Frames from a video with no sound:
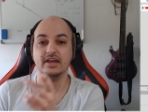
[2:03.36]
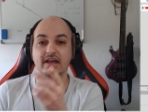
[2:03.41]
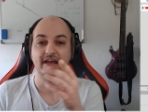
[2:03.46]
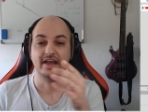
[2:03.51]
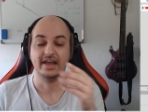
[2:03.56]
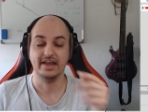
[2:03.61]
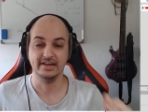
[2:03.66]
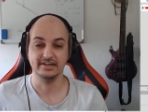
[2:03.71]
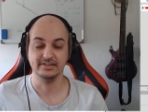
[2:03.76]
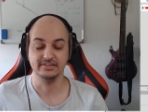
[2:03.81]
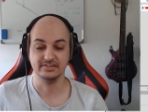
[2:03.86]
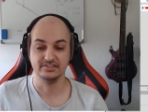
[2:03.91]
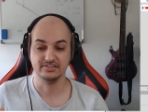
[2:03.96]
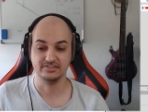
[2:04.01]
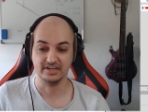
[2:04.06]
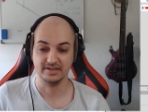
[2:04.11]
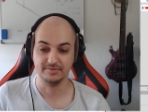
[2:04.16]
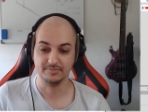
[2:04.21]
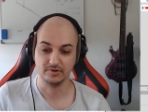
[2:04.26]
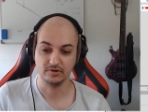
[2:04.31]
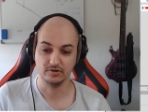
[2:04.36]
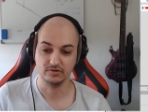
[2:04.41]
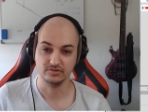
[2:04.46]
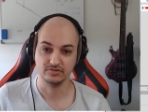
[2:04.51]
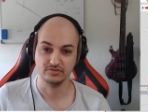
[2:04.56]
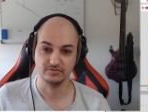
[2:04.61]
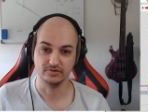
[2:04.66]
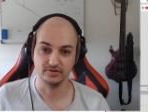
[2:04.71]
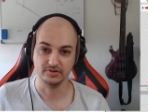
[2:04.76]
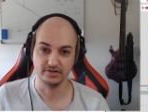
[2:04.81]
And the same goes
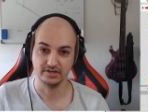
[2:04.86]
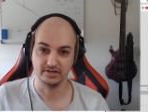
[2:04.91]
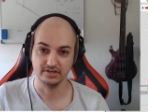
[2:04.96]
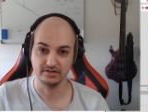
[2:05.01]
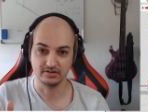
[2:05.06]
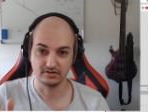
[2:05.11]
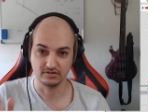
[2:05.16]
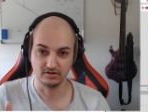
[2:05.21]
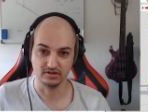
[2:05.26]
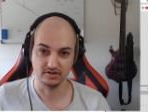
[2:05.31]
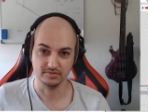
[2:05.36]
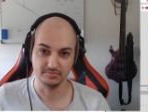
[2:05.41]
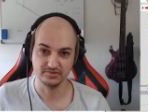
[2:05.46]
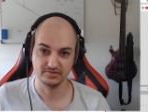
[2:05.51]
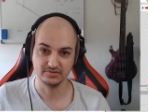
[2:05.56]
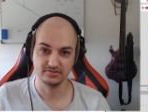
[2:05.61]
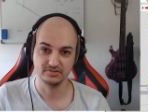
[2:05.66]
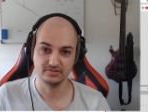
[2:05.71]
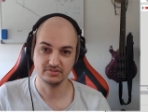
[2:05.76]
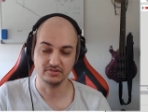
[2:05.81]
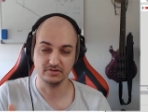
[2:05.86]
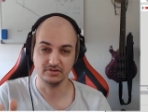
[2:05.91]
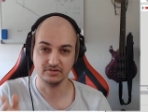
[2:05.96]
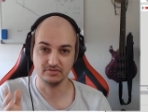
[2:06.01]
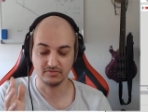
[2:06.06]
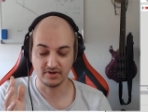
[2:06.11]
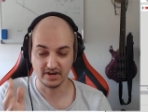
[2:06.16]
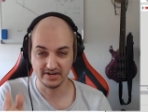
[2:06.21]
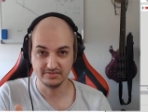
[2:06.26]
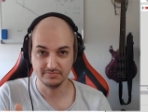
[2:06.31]
for the columns. So the
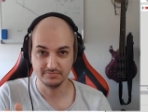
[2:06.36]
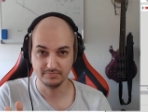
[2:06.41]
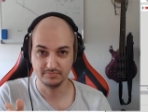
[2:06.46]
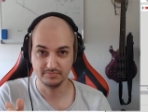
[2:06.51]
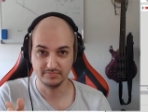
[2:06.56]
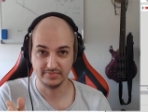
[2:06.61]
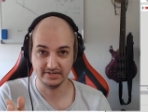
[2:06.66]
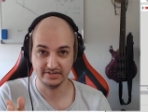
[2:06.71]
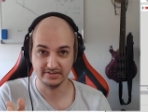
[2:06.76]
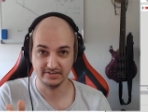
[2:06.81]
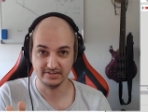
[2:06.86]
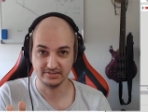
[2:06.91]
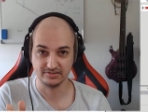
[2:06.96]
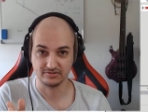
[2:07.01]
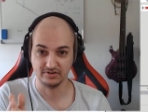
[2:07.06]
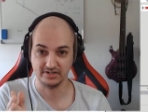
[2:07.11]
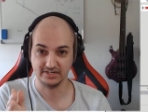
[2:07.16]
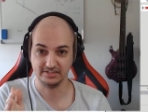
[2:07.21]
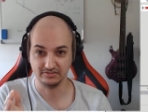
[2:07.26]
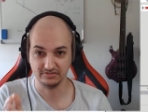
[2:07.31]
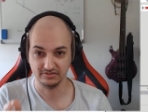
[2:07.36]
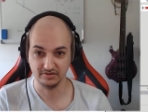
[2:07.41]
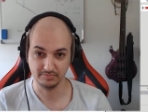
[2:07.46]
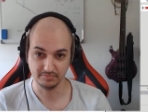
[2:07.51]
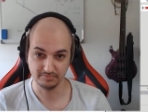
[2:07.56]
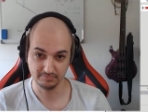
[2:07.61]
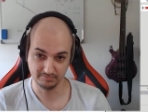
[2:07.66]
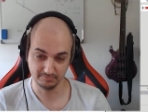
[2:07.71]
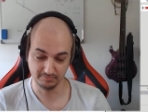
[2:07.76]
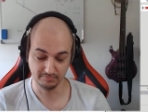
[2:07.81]
right pin is connected to the
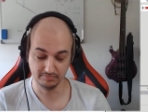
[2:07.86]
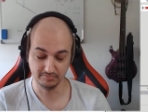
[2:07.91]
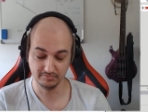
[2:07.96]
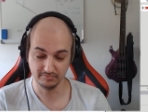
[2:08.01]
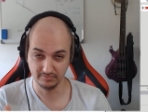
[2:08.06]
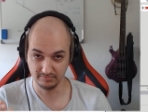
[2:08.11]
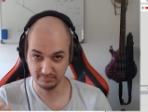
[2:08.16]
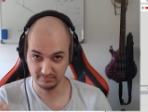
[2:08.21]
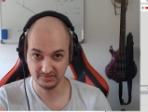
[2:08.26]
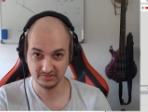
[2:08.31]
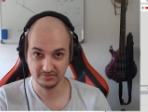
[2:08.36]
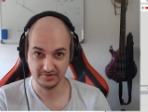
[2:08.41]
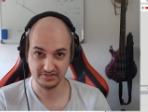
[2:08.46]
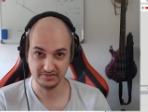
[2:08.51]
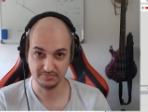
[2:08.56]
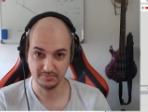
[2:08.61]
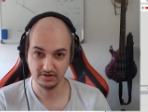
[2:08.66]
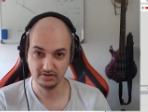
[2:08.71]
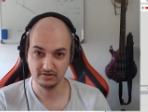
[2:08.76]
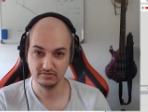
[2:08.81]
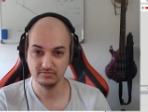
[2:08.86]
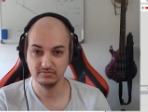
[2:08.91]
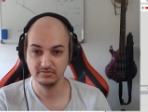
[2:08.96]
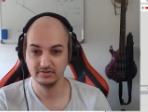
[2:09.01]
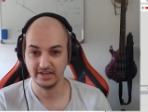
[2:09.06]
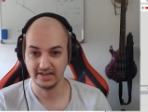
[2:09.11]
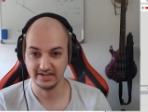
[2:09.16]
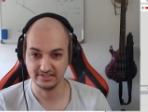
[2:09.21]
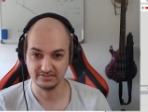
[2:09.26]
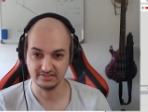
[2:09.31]
switch below,
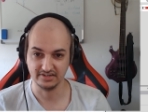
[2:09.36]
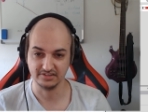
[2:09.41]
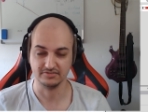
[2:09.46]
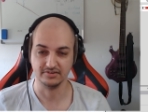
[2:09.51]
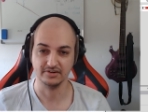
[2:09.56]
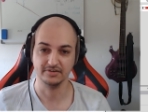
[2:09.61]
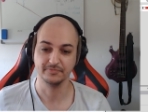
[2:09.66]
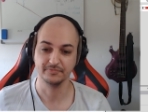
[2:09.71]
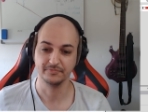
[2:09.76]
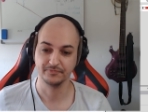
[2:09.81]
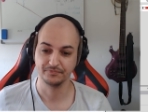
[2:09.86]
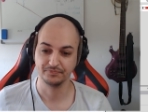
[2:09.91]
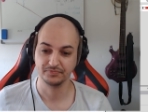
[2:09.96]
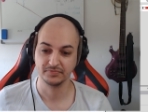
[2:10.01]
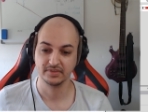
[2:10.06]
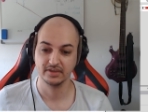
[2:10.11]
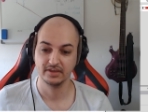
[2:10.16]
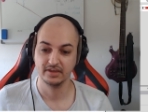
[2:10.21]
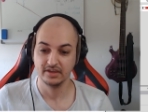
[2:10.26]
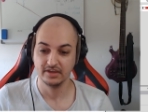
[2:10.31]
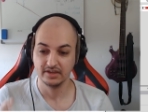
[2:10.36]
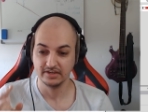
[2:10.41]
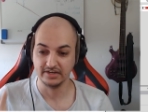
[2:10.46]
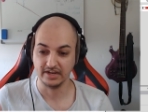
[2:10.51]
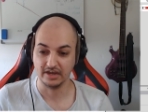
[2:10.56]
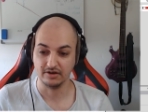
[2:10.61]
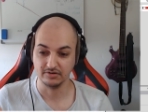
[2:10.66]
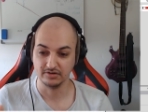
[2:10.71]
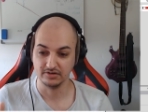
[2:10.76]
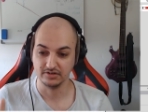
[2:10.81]
etc.
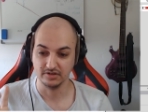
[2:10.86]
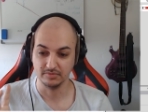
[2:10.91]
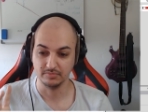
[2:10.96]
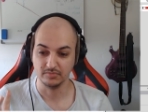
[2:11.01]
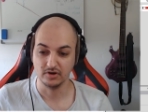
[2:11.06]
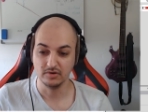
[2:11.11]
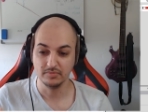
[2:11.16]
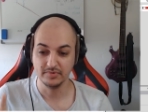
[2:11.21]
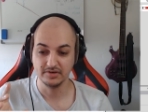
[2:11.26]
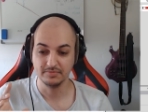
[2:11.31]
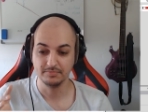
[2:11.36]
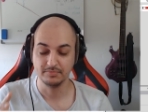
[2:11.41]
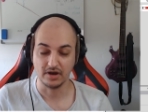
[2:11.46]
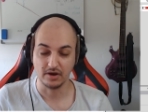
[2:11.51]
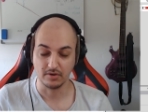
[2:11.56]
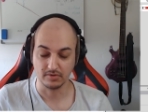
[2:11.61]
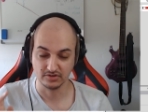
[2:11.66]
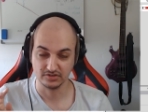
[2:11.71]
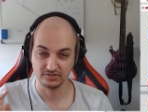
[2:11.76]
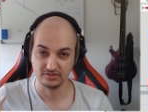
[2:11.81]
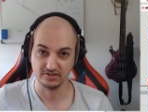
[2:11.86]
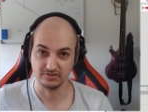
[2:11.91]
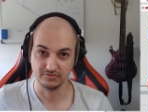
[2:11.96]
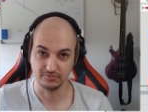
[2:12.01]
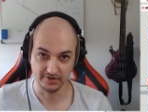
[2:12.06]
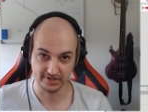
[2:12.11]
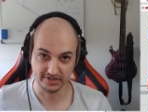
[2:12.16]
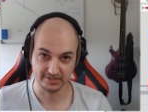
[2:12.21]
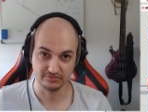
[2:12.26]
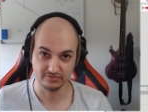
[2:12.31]
Now, the moment power starts
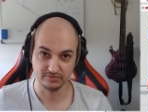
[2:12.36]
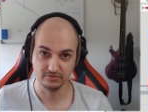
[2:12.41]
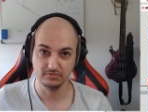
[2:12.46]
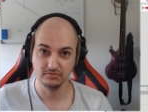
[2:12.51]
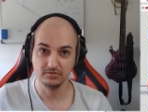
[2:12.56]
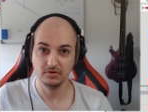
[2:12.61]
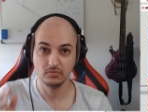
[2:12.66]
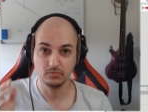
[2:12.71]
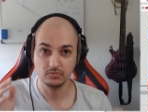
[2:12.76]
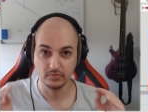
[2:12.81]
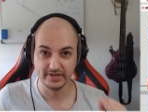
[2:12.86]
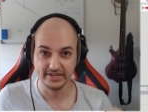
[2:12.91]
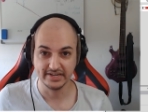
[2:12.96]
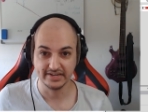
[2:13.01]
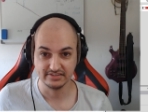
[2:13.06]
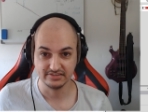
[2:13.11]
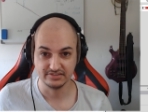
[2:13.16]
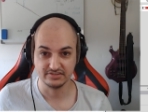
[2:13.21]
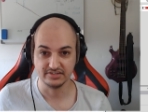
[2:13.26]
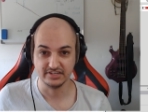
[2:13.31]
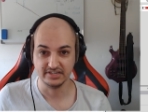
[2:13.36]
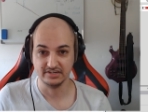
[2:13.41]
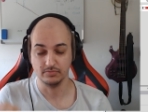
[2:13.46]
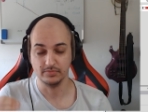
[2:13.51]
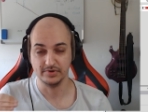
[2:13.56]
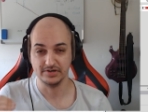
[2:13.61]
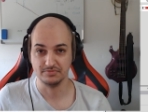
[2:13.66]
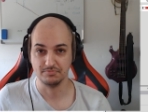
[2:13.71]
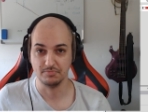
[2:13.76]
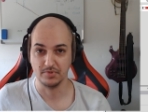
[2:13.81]
running through, we can see
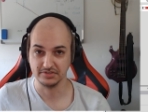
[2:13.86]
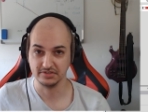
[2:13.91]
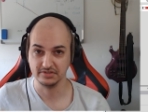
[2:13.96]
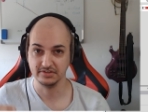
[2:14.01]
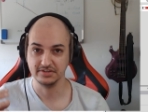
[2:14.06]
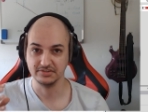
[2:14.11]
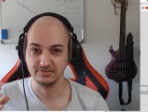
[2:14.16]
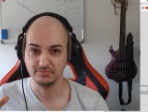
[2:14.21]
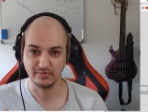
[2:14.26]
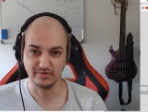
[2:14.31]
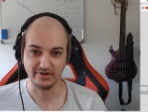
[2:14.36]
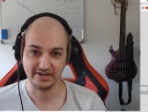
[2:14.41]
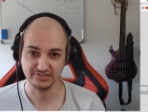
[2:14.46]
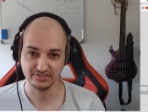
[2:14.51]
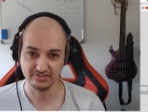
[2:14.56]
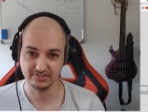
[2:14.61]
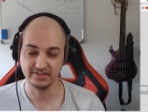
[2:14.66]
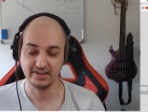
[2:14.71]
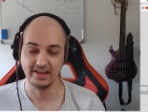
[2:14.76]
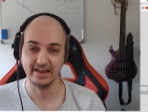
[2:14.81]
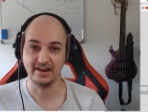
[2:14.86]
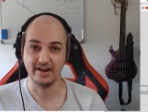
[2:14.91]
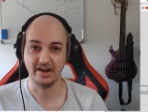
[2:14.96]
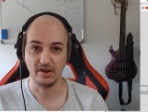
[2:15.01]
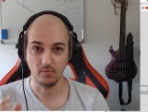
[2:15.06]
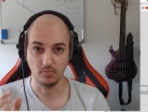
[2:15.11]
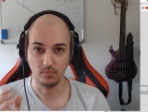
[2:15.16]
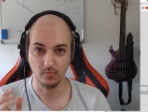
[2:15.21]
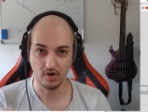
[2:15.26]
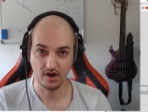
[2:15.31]
which button is pressed. And
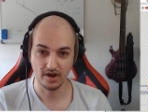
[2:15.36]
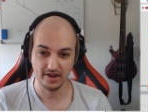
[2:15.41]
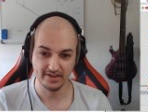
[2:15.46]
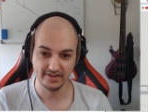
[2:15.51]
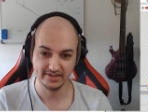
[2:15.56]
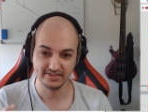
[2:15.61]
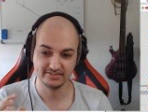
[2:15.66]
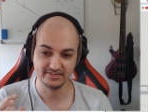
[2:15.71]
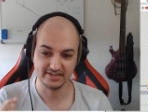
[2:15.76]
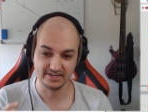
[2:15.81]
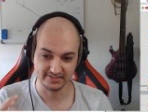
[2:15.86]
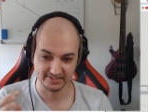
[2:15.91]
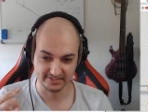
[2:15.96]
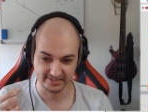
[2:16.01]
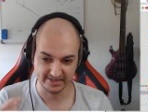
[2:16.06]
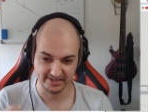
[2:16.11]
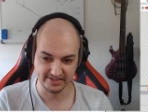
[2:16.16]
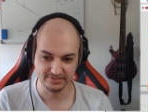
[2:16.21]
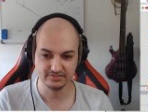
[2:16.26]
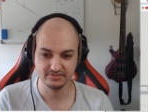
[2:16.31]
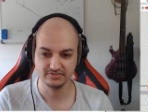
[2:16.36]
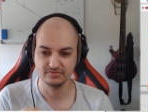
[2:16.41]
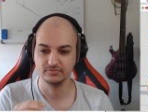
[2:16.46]
why is that the case?